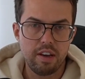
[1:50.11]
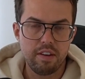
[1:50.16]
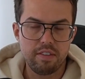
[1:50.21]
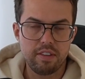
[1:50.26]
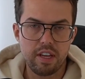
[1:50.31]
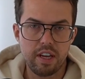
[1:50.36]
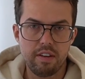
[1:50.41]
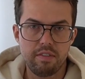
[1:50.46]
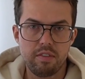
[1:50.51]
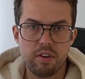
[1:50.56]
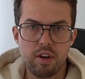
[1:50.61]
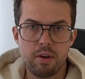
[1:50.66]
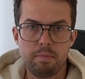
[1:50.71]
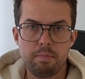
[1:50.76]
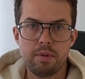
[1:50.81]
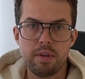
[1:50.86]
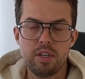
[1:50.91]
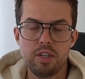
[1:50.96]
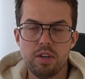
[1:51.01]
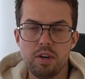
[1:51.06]
If they have
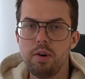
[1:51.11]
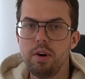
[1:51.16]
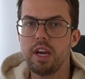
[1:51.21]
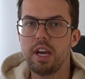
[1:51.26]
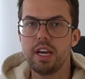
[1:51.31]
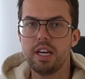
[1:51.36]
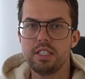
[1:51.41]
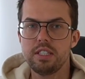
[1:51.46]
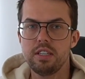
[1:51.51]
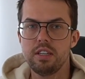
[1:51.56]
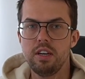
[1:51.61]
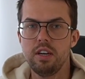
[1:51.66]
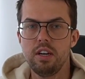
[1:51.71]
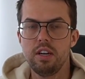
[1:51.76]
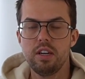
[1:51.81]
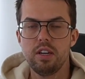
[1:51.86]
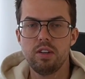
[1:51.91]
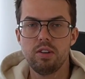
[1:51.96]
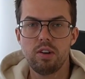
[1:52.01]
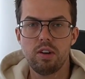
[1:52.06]
not been doing it,
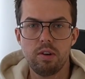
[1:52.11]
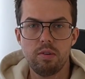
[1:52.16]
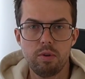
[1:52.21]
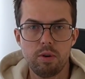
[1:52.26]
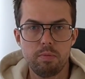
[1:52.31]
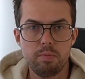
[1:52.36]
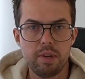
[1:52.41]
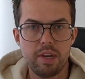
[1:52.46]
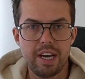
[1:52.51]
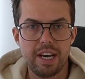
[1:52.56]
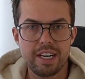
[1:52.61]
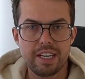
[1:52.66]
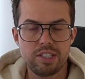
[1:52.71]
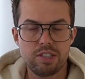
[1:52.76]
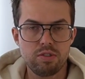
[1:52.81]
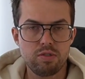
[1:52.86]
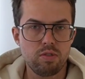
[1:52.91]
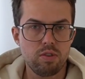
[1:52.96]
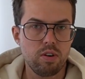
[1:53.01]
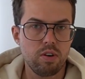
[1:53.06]
the dollar will be act
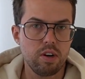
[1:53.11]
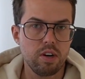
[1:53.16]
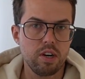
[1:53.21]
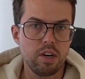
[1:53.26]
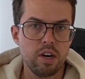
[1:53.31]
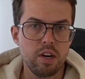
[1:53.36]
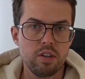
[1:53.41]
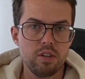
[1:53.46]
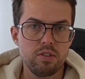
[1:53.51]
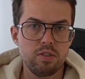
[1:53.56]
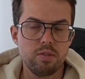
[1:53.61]
stronger